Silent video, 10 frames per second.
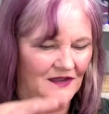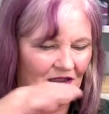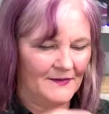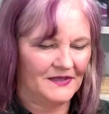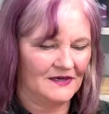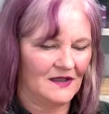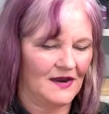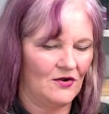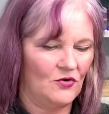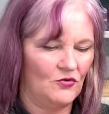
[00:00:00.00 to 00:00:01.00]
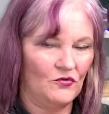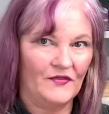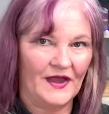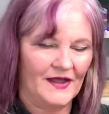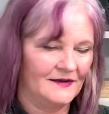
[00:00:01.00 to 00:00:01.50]
I'm going to kind of hold
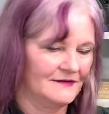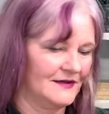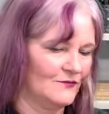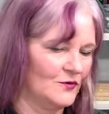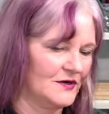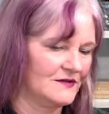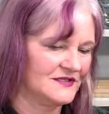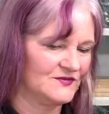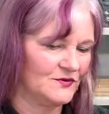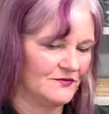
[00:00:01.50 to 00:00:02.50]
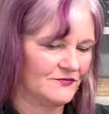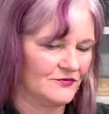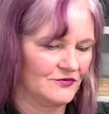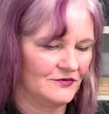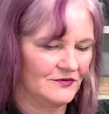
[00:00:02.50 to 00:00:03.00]
that and work this one through